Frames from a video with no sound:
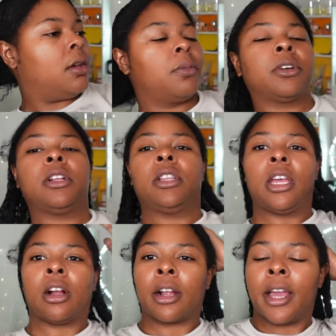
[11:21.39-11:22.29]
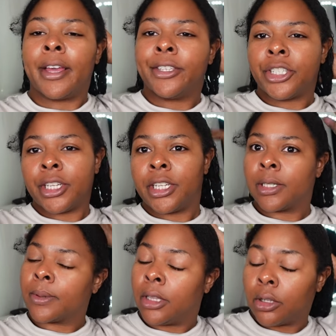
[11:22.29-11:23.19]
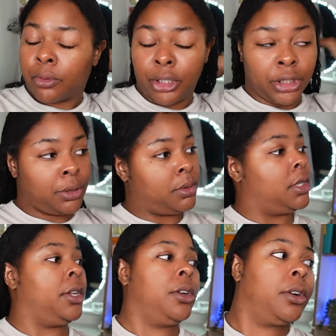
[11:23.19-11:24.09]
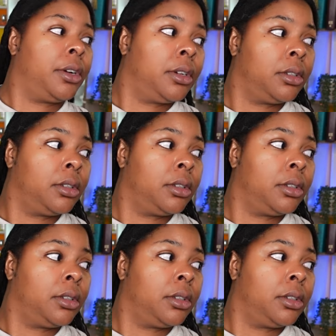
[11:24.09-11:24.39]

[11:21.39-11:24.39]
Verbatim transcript: And we're going to lay our edges. We're going to look really cute today, y'all.